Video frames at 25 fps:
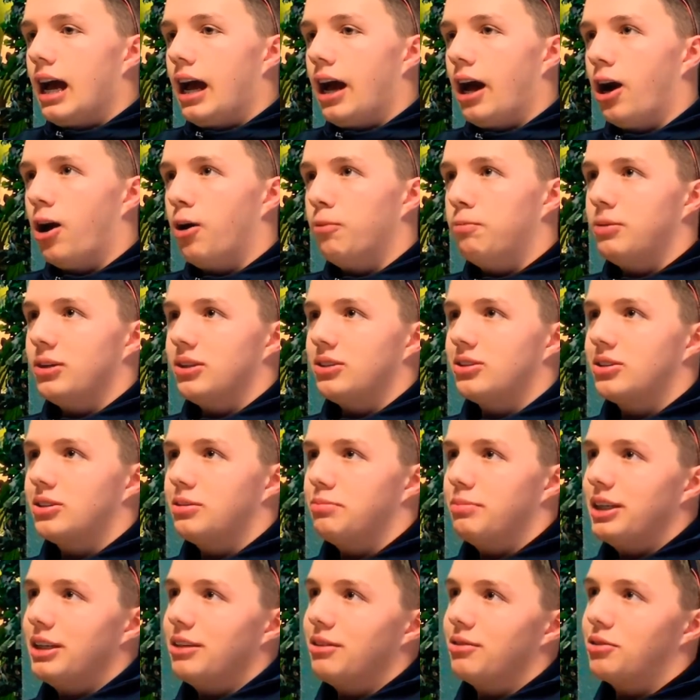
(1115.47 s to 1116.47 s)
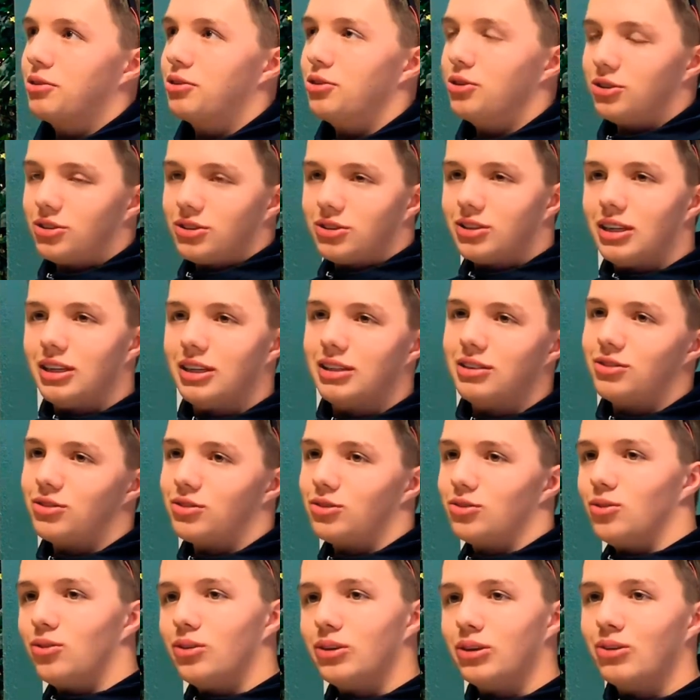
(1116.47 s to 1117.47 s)
help us to be good
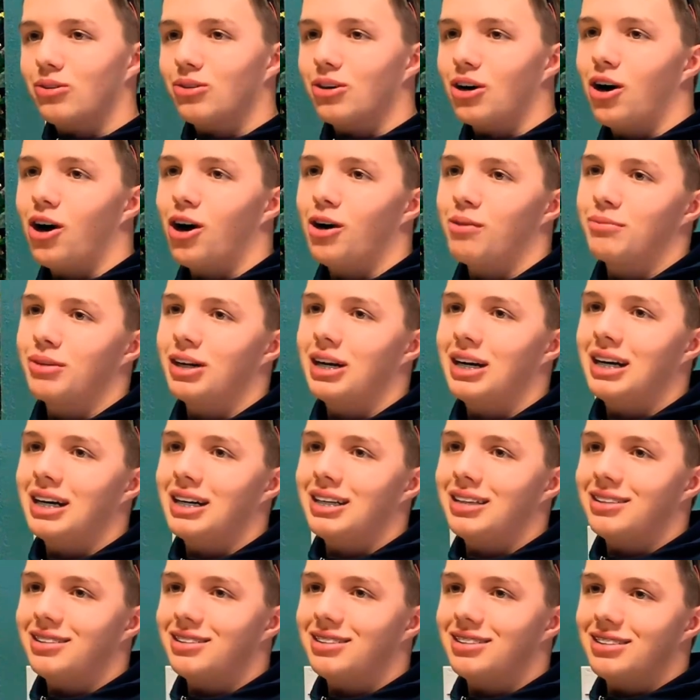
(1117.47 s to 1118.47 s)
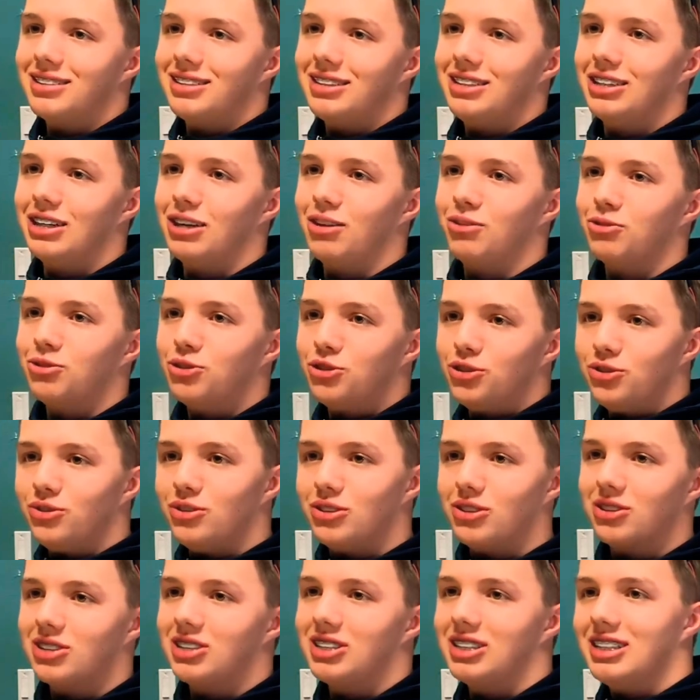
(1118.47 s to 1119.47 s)
sons, loyal comrades,
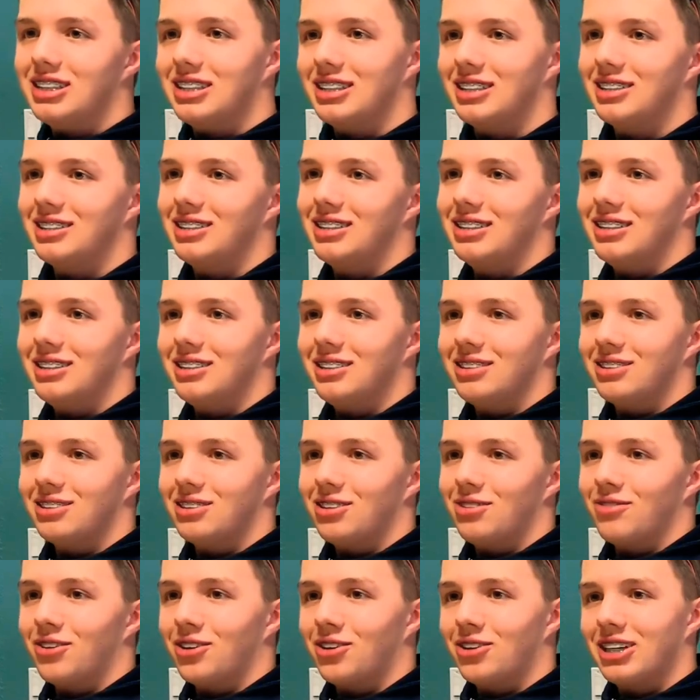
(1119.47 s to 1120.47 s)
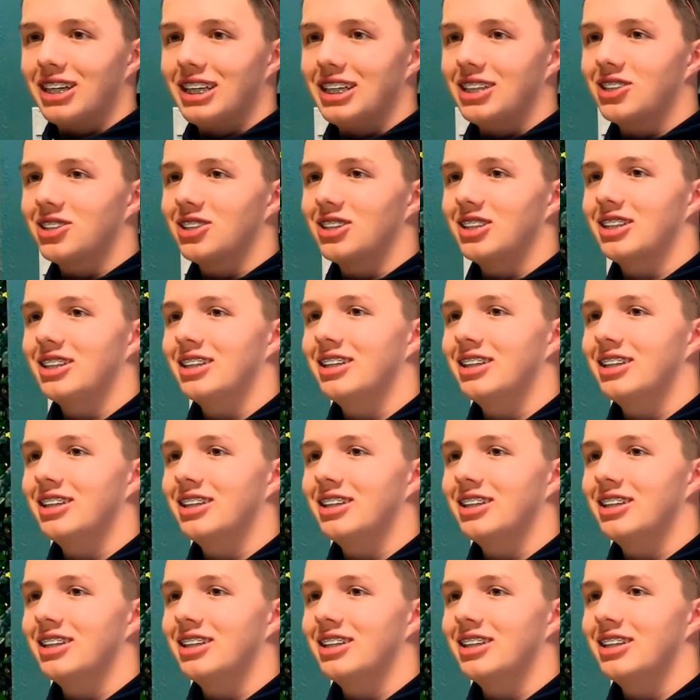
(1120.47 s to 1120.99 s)
junior citizens of our nation.